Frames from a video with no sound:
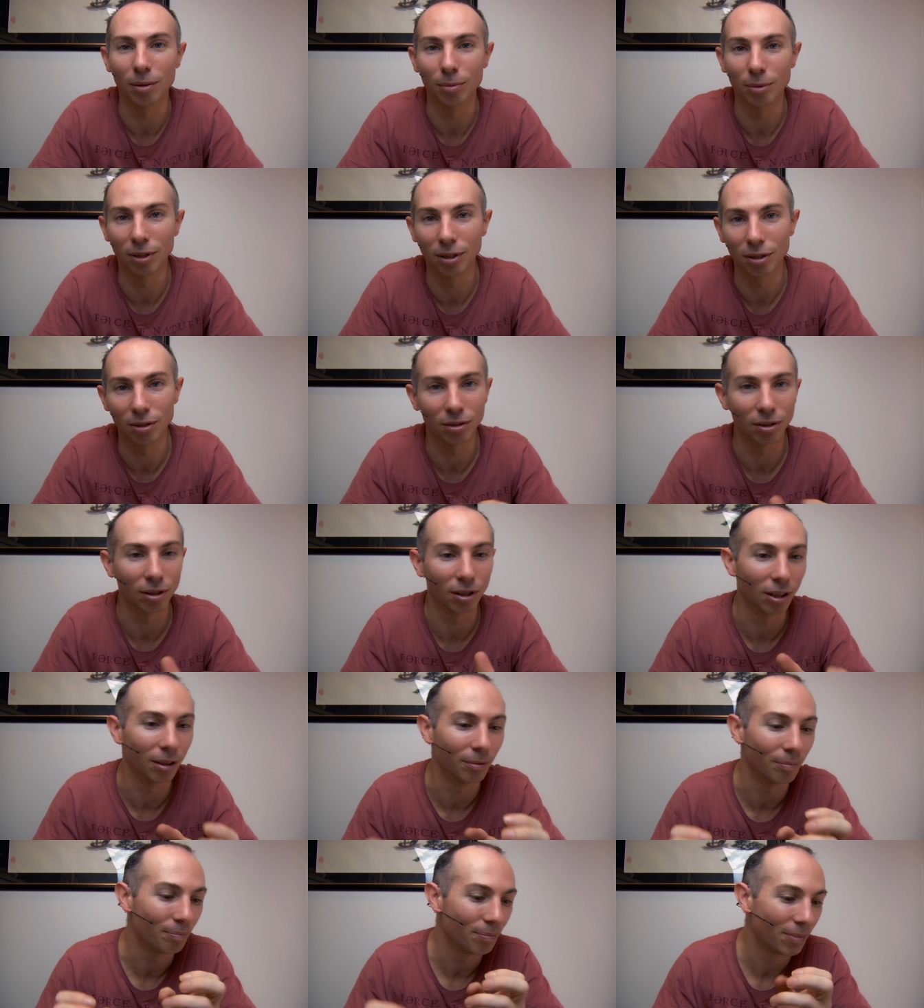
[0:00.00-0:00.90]
I'm going to
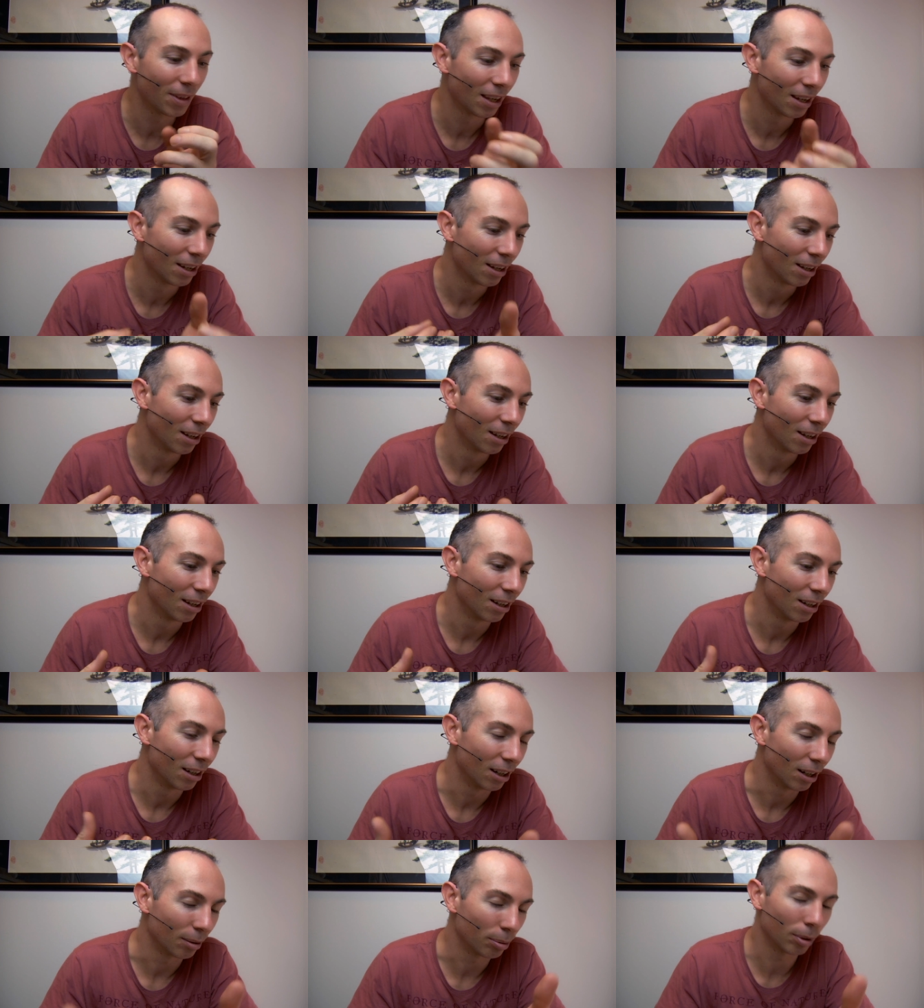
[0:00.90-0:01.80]
try and
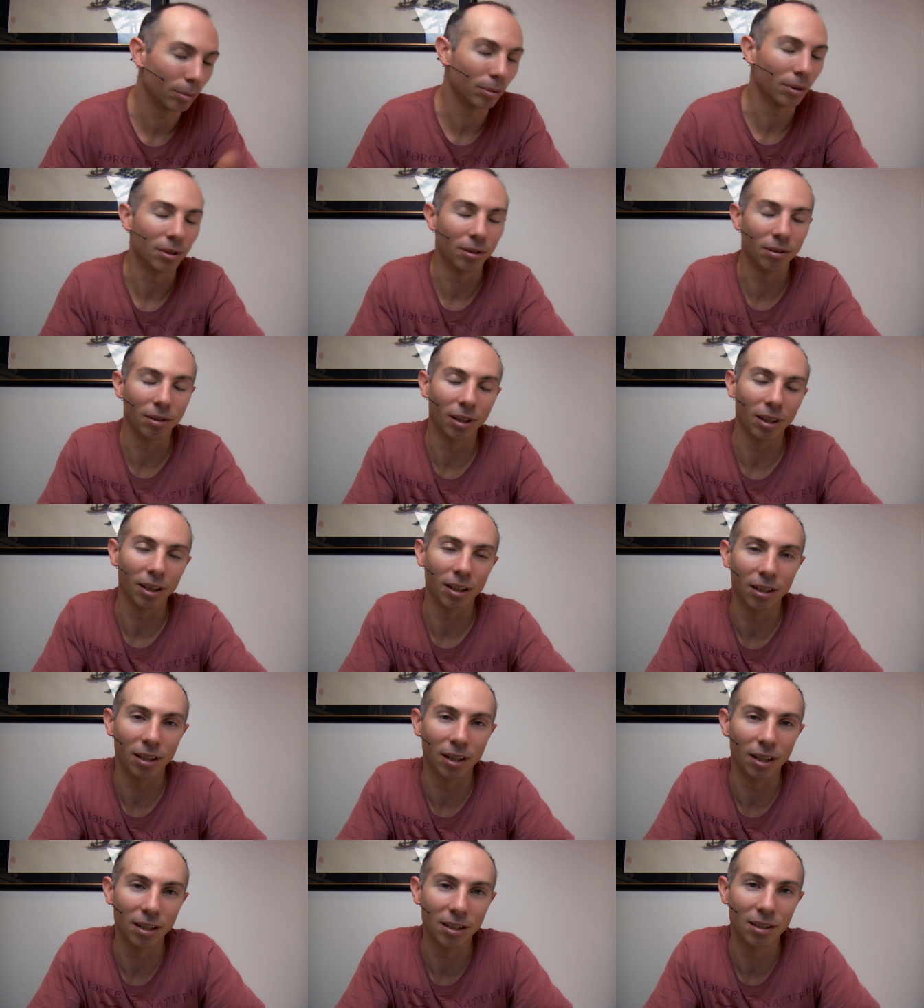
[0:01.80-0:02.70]
I'll probably do like
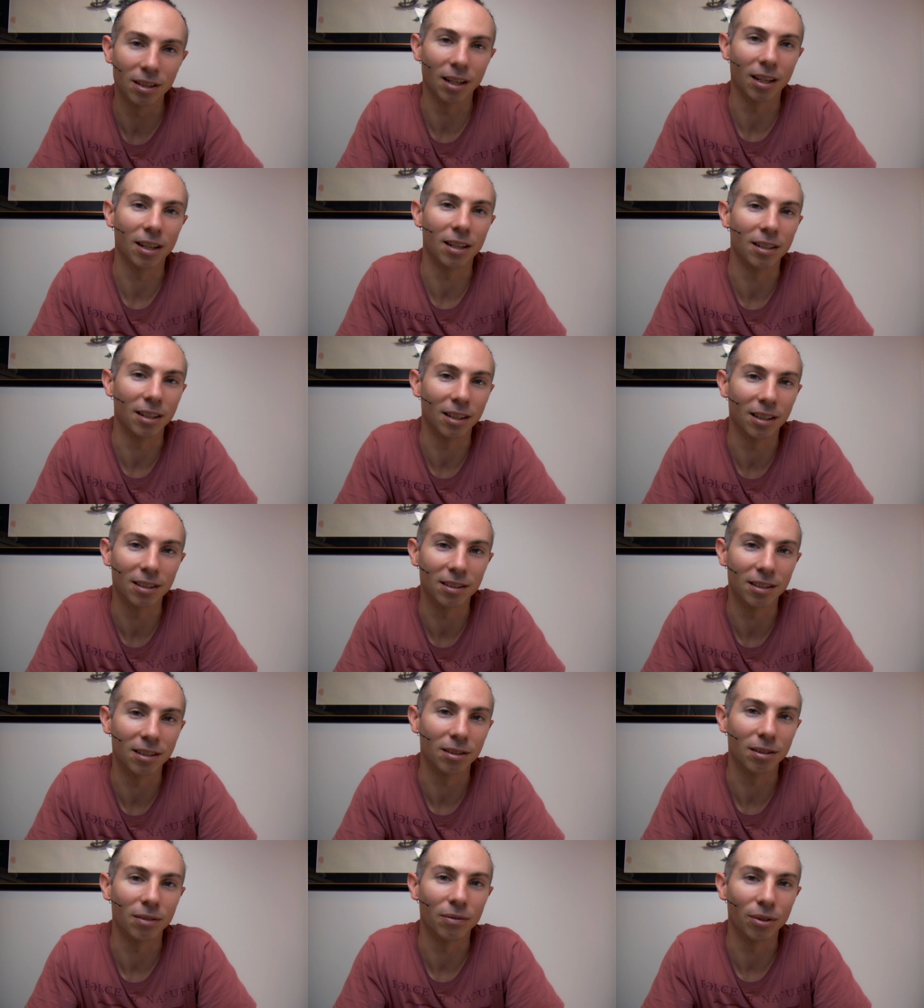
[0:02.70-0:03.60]
a second
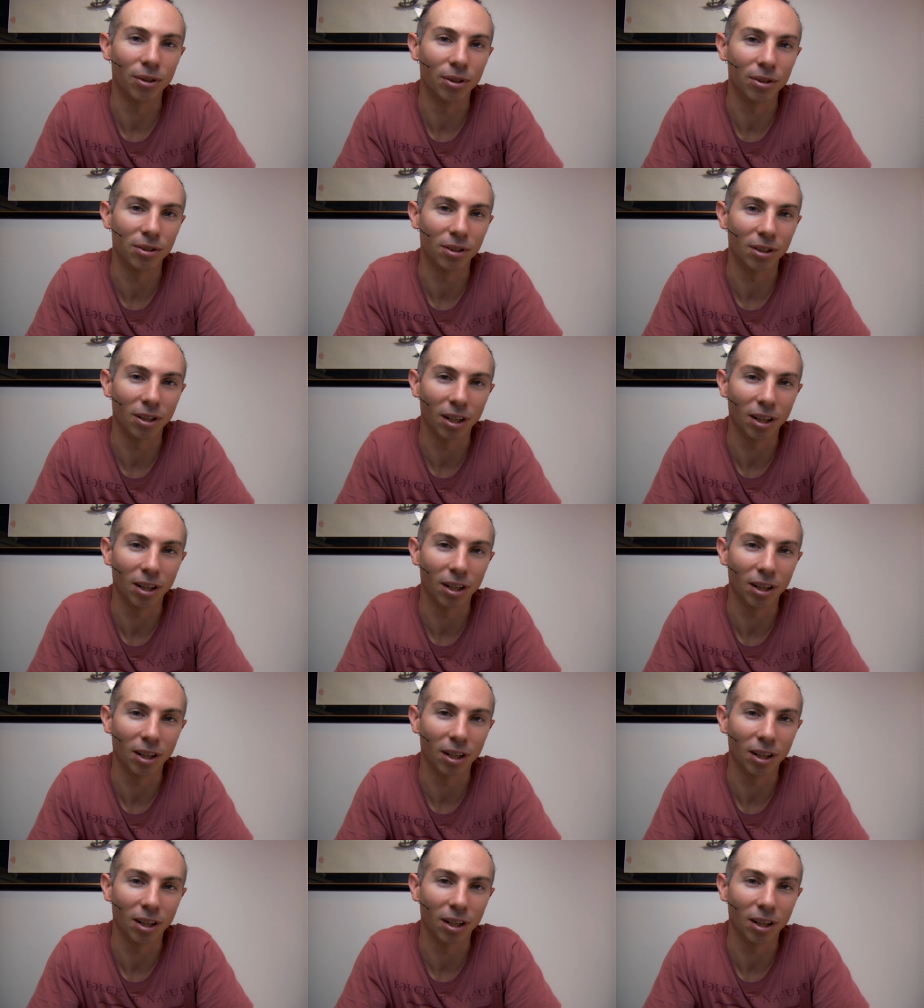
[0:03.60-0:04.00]
extended version.